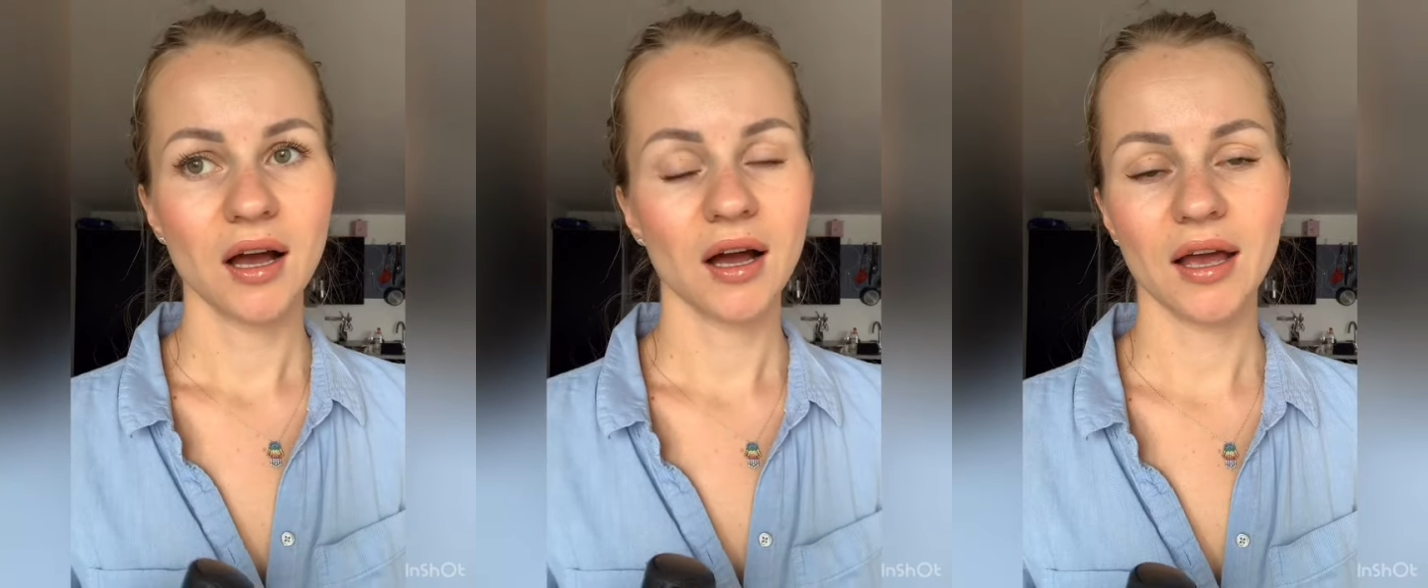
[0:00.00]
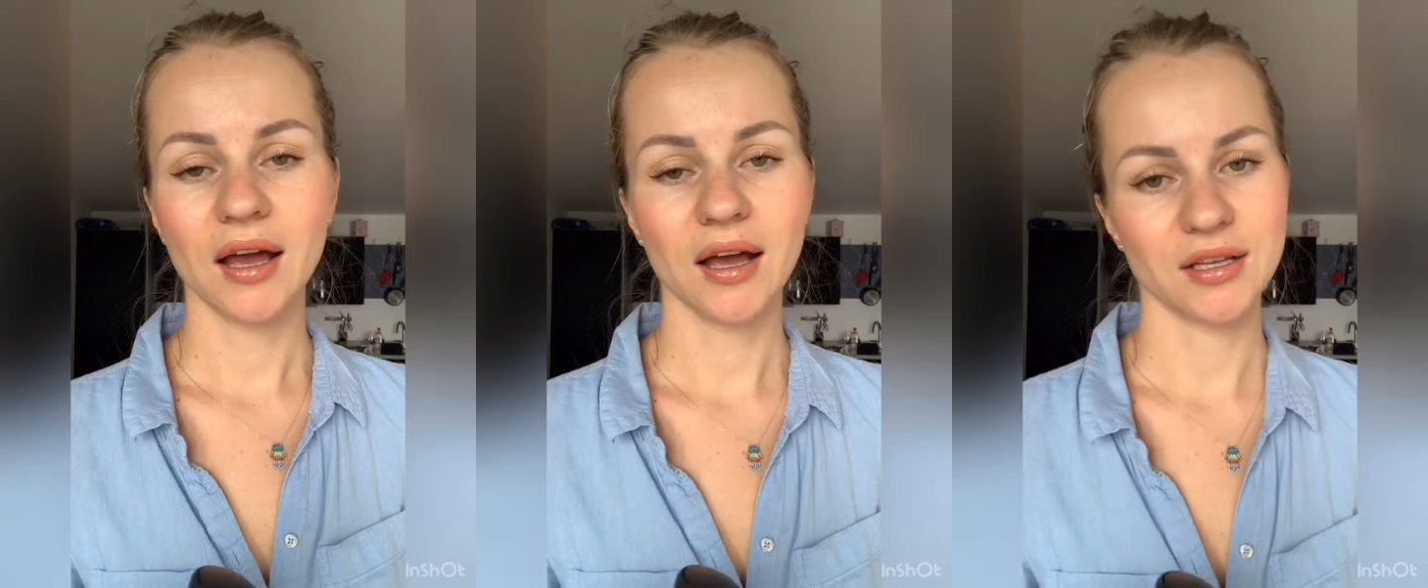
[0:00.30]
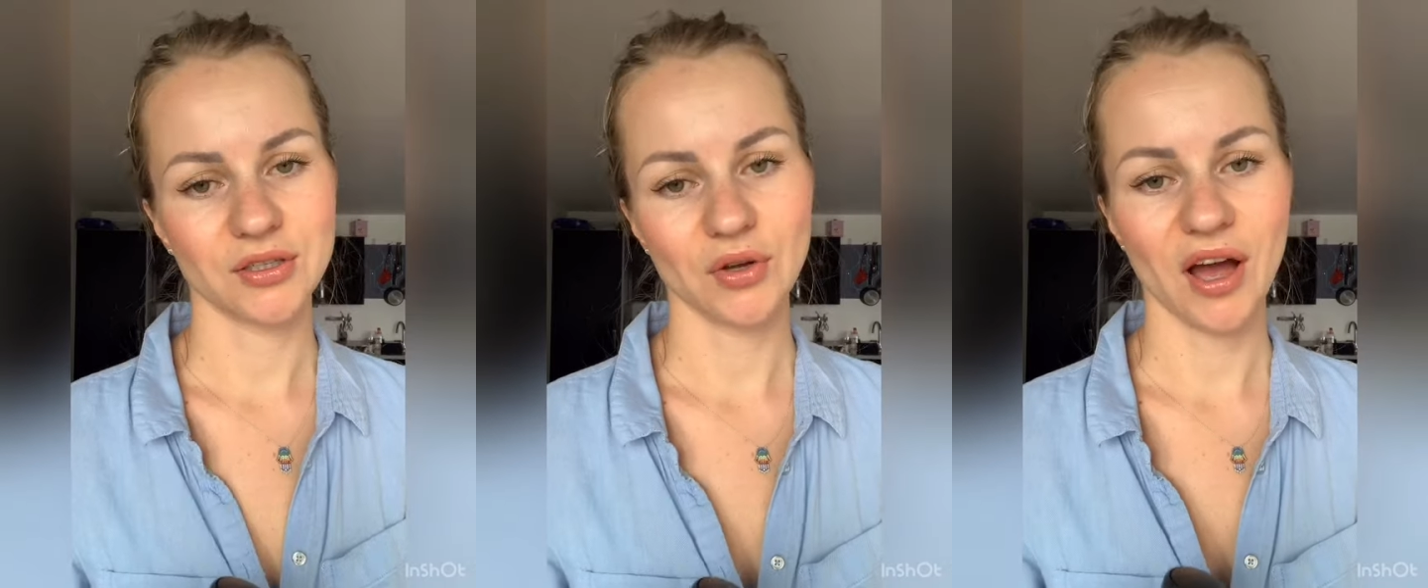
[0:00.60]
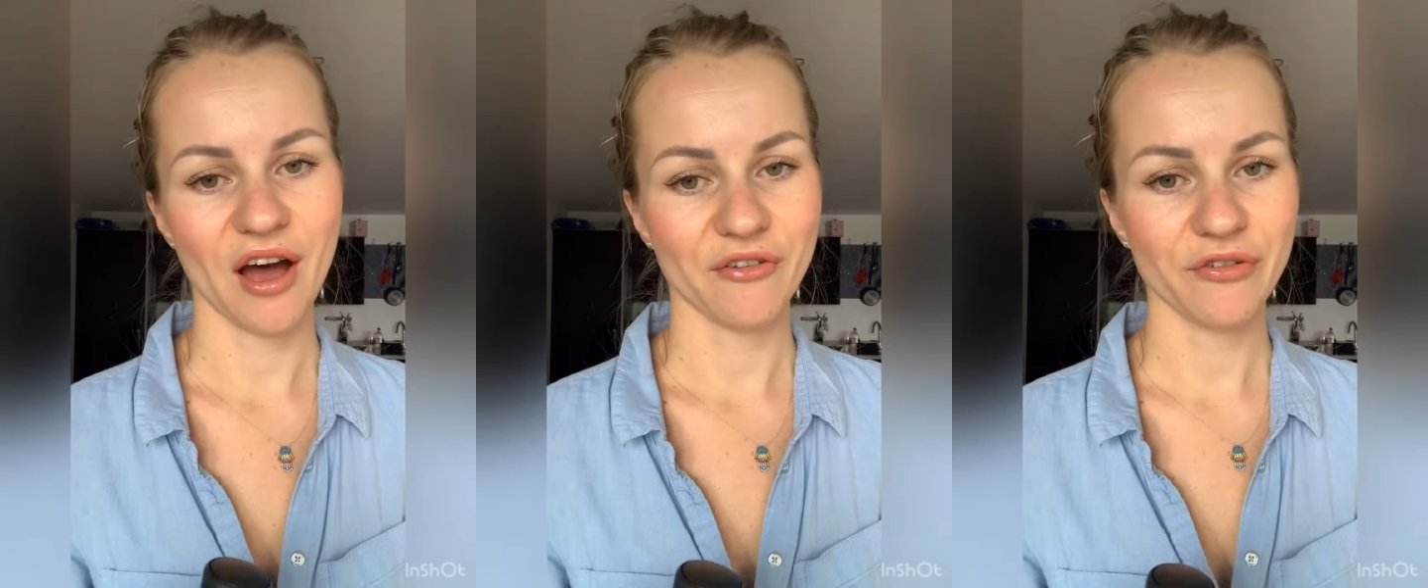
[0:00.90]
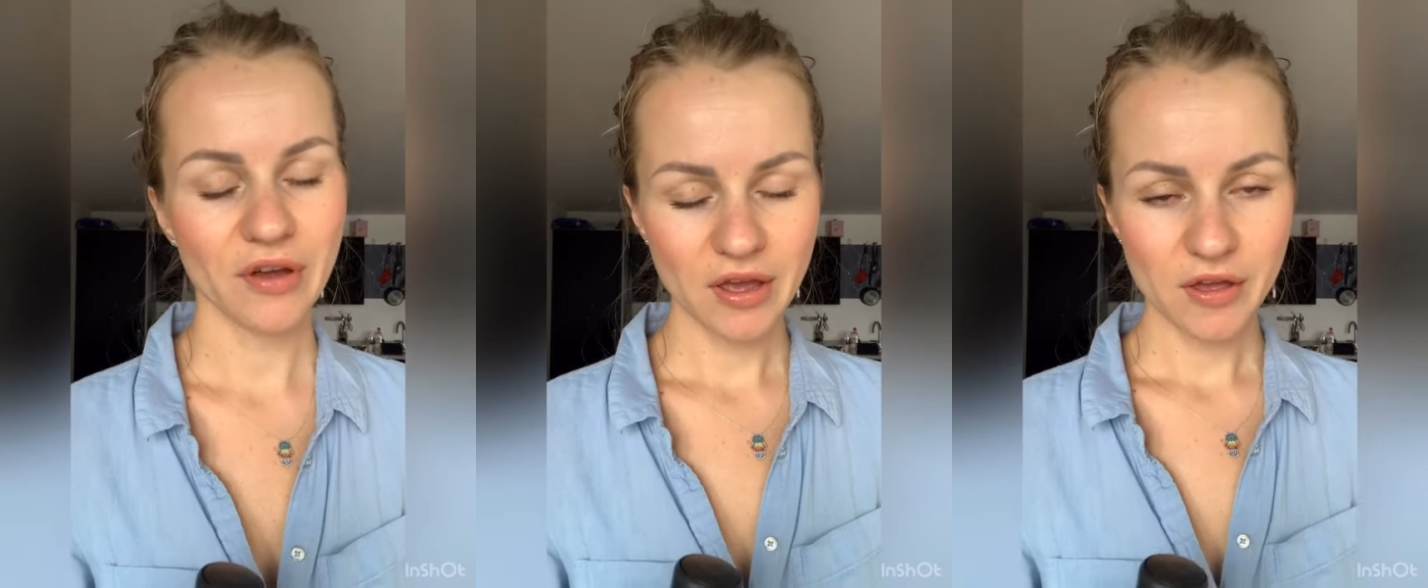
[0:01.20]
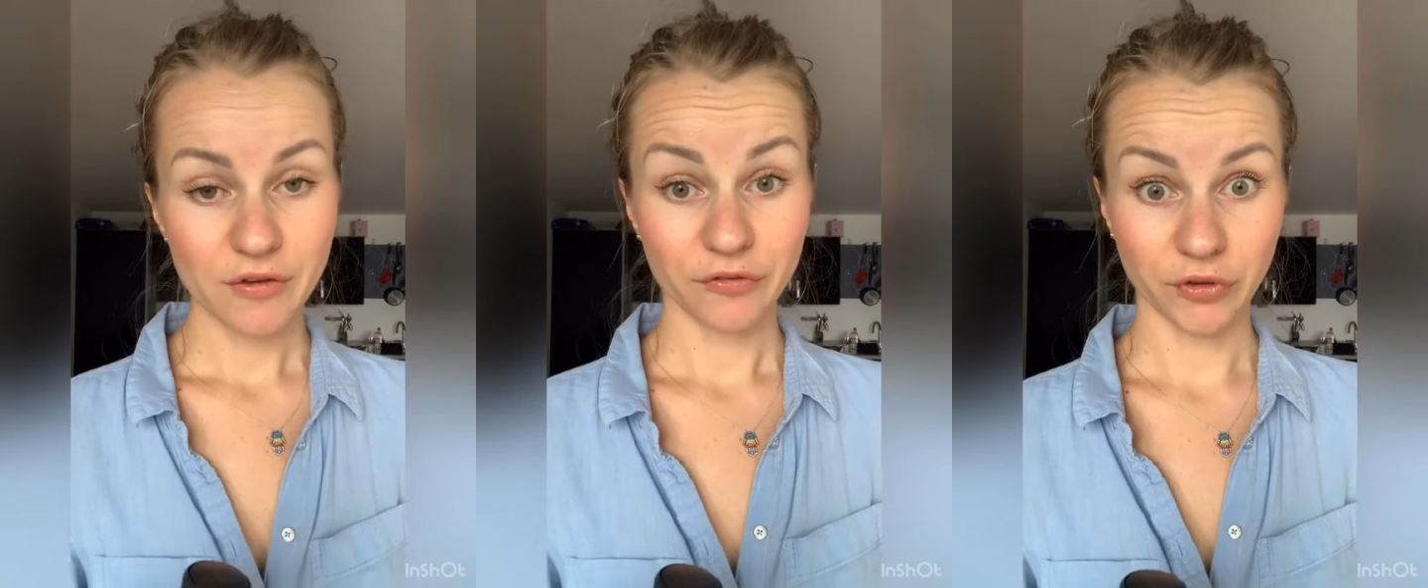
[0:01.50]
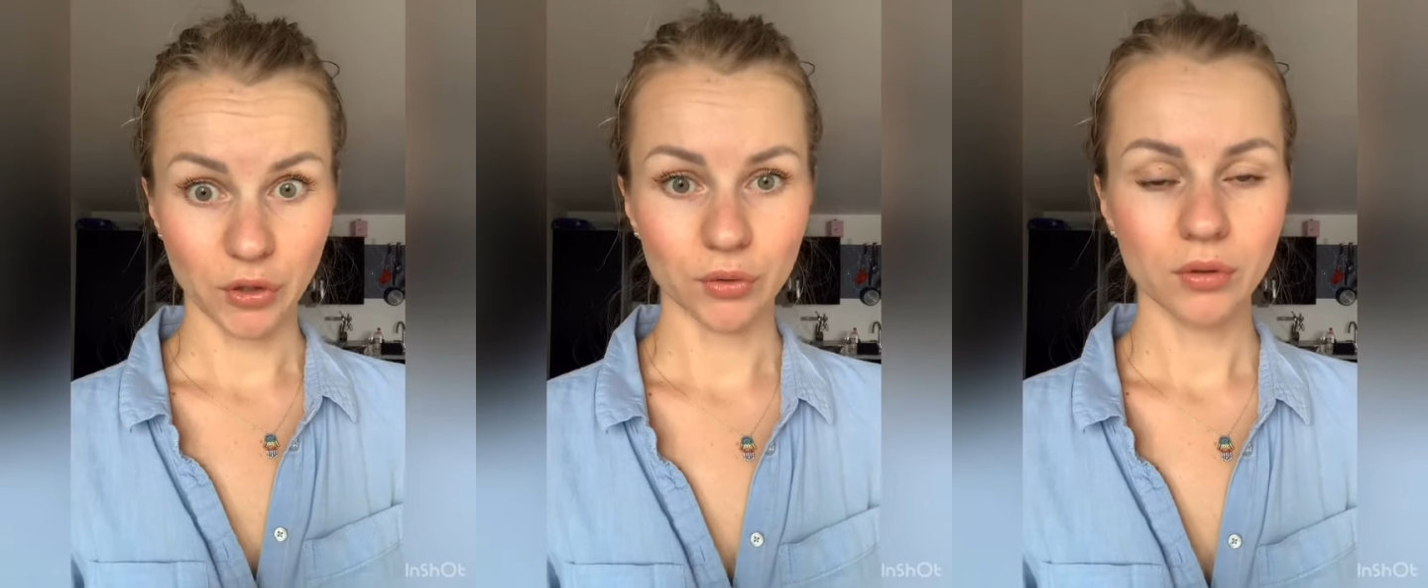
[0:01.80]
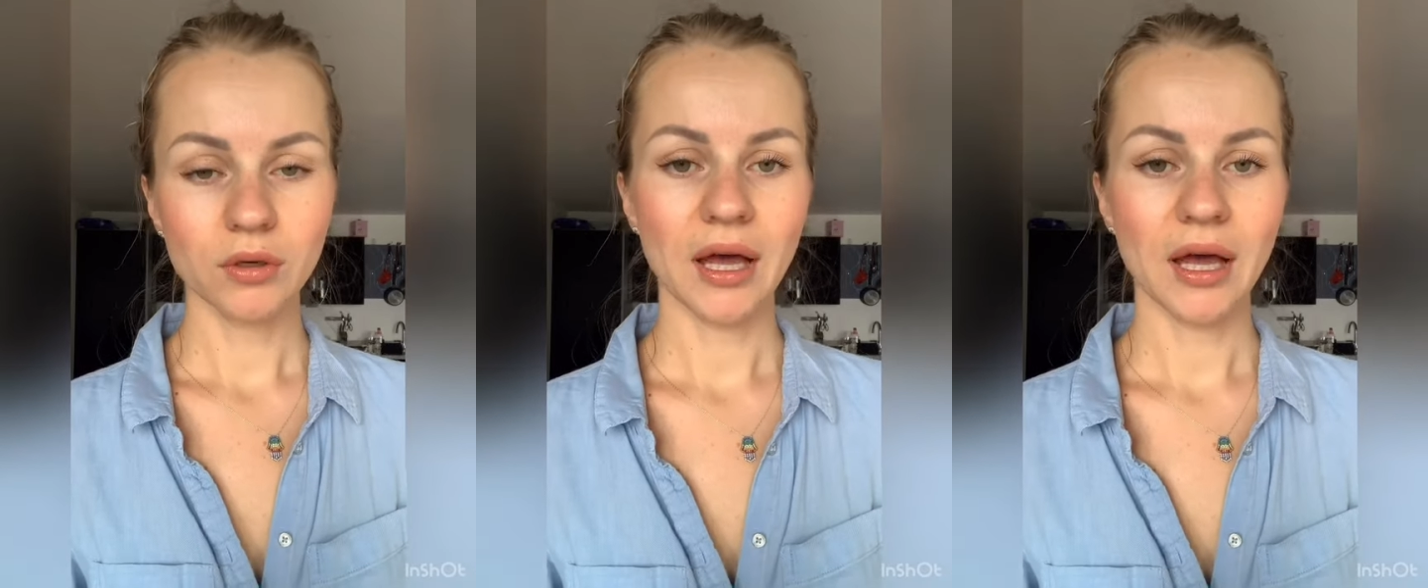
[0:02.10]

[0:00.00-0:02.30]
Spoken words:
I had to have few.